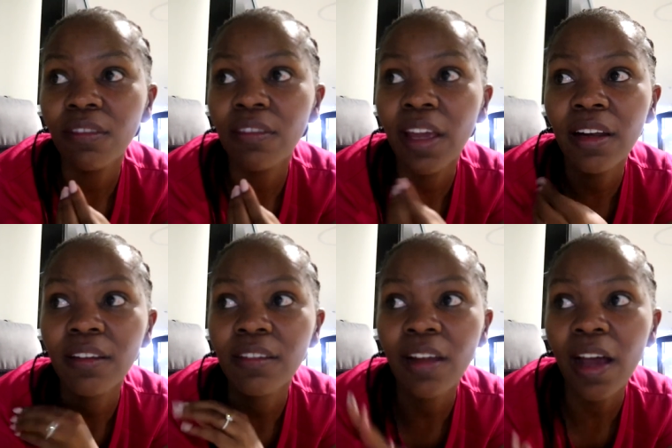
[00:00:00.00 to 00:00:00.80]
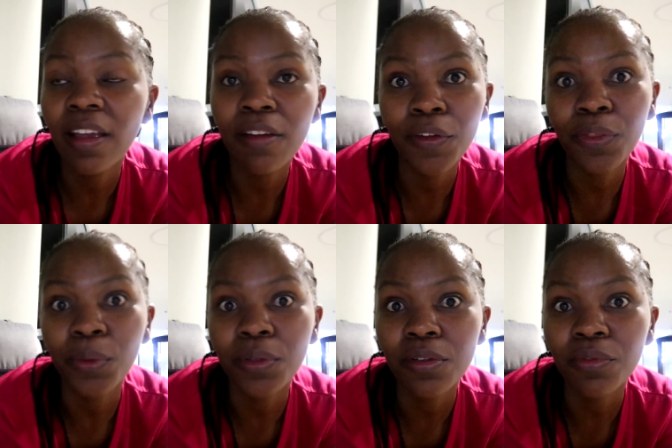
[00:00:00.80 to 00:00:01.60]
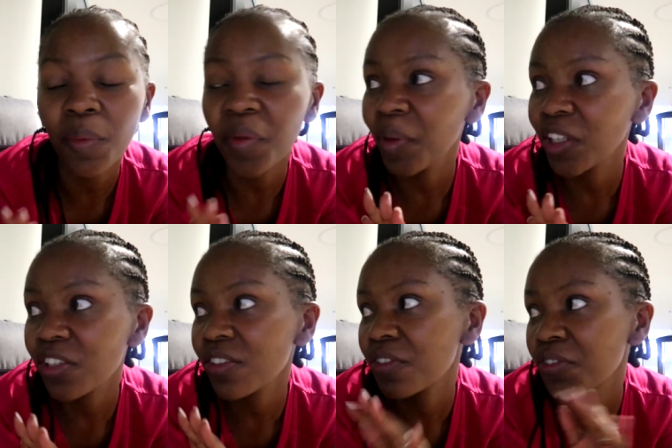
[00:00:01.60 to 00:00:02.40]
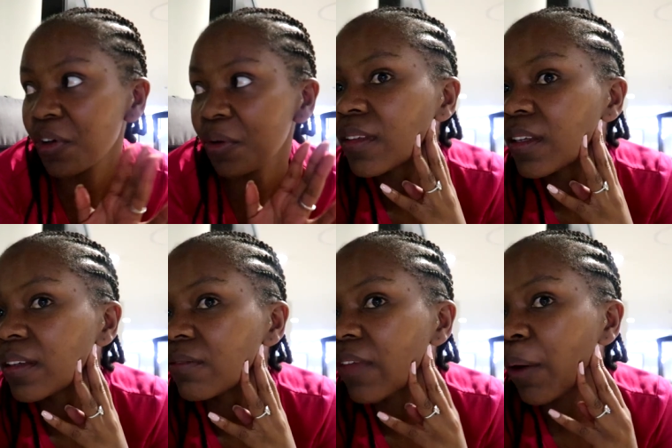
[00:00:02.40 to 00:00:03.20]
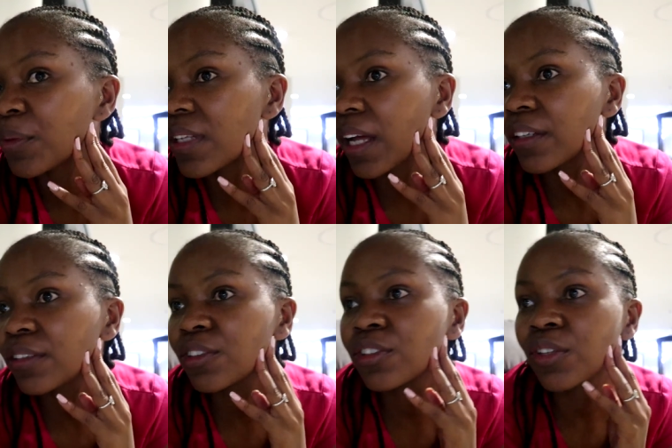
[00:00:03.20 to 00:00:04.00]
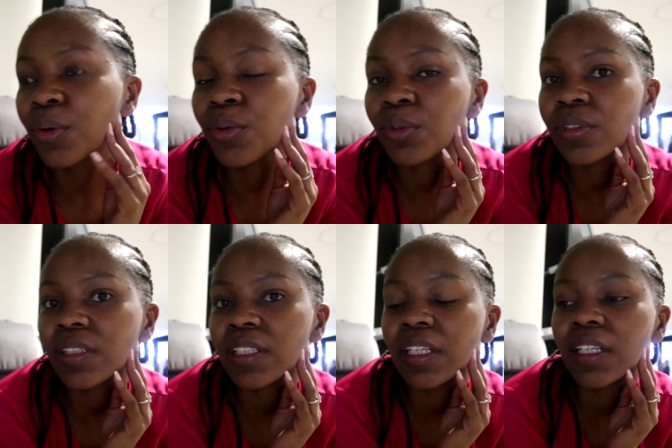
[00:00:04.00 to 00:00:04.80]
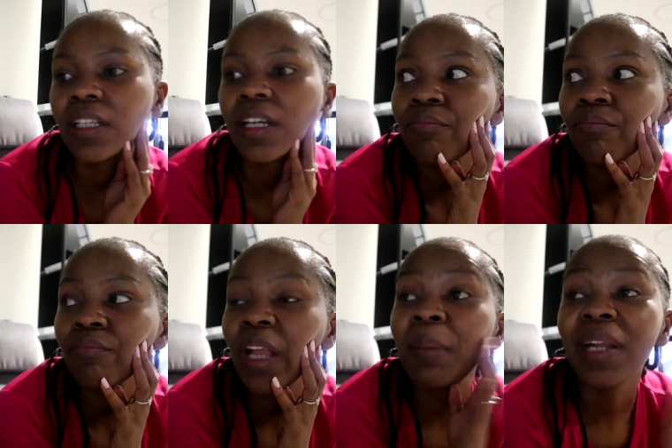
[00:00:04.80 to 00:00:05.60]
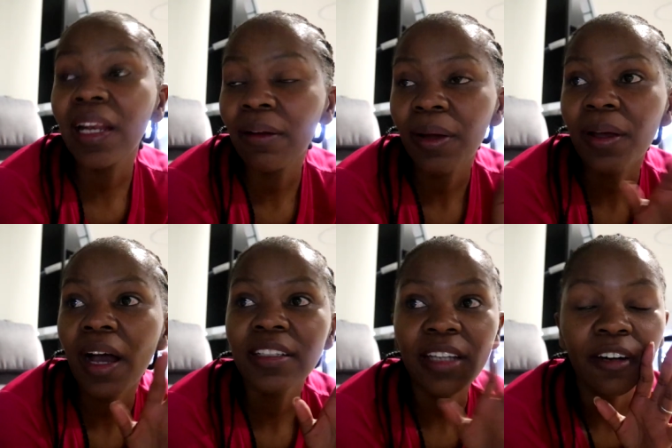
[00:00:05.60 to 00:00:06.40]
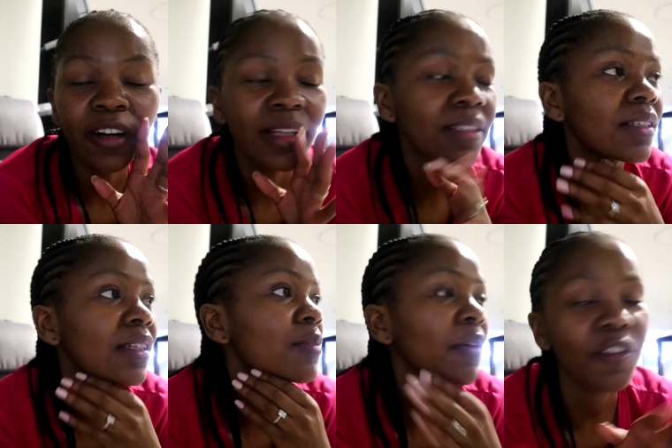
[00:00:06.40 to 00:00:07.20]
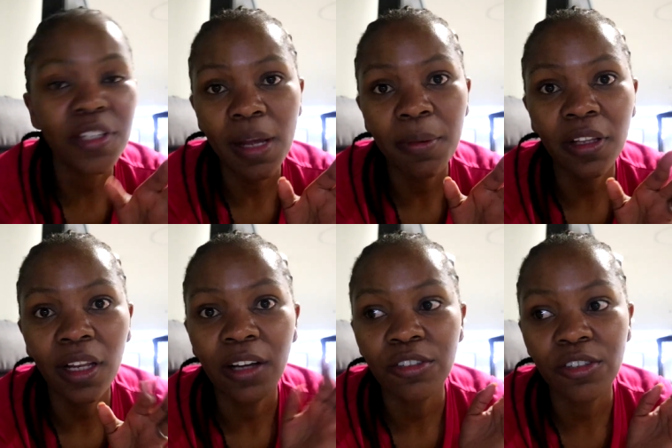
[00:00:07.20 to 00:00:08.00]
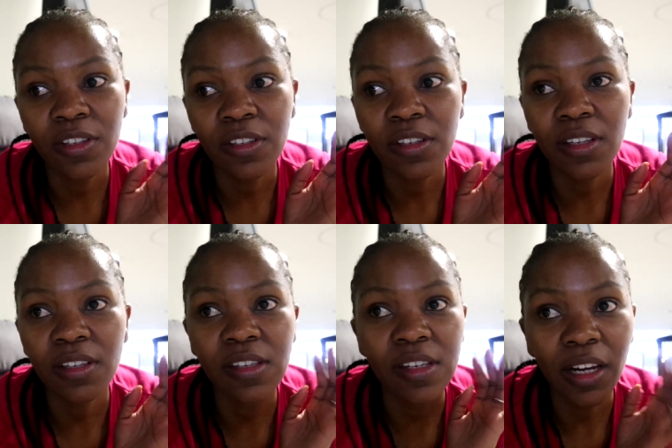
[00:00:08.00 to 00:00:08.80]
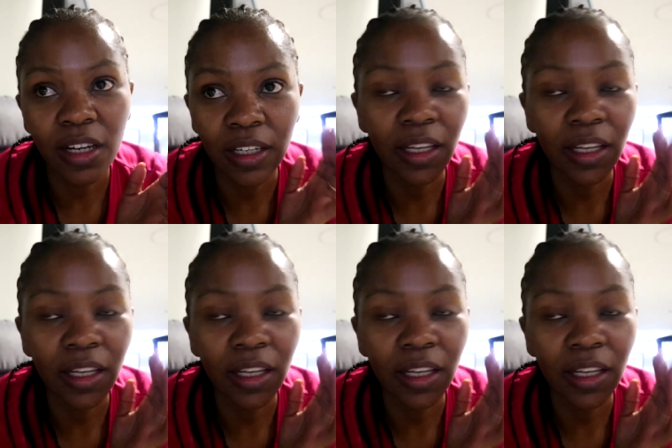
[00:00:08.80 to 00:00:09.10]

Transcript: than I ever thought from the pictures, so that was like so cool to see. But anyway, I digress. It's my first time in the lounge. This is a stunning